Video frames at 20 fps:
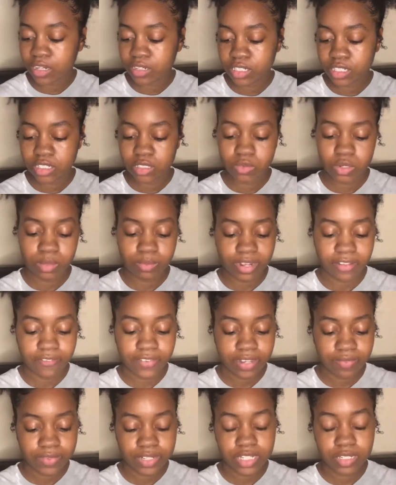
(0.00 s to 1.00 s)
This is one of my
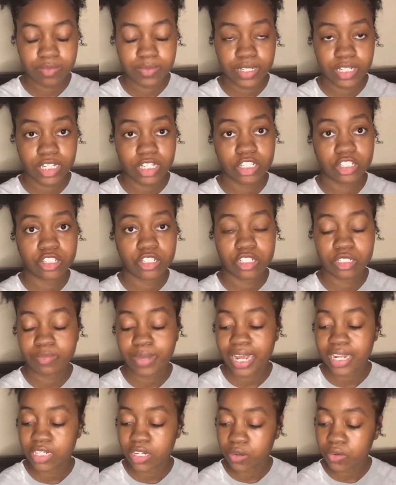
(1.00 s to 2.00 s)
favorite deep conditioners, but
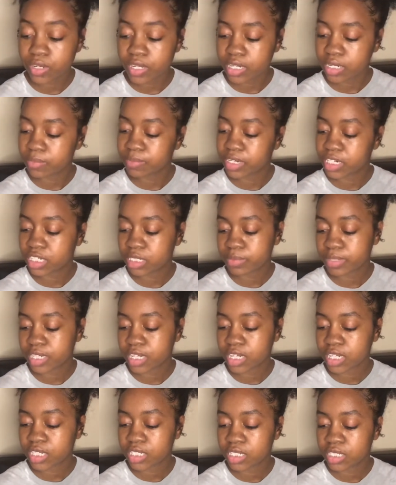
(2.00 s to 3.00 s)
I don't get it much
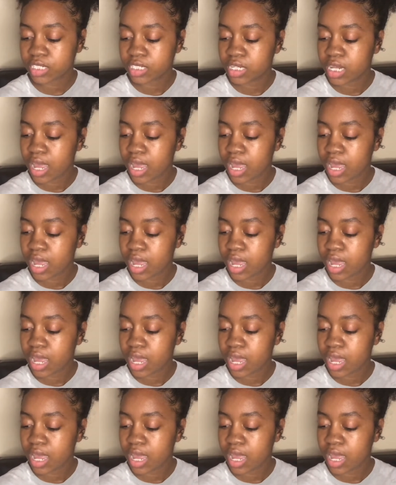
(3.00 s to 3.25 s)
because